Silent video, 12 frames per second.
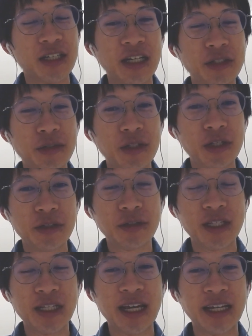got to know
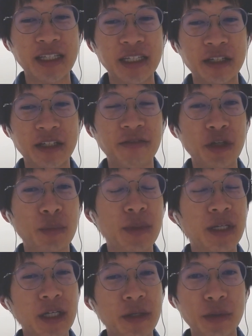the idea of
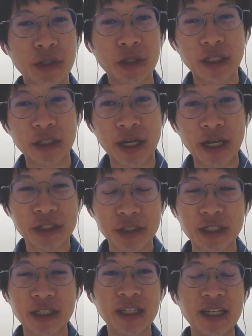human-computer
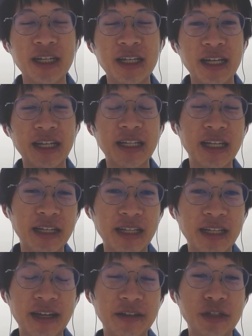interaction. And
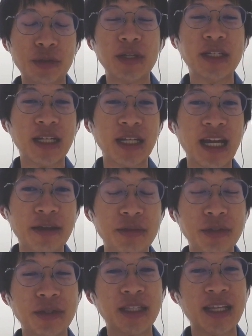then I joined the lab
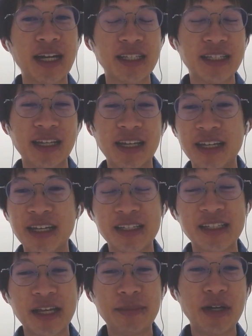doing that,
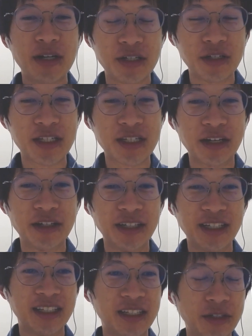and somehow I just
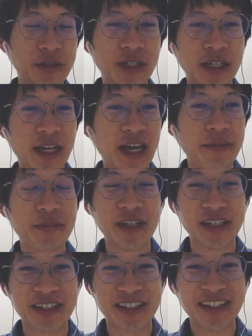started doing
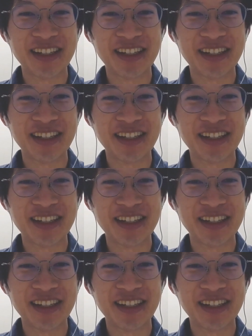haptics.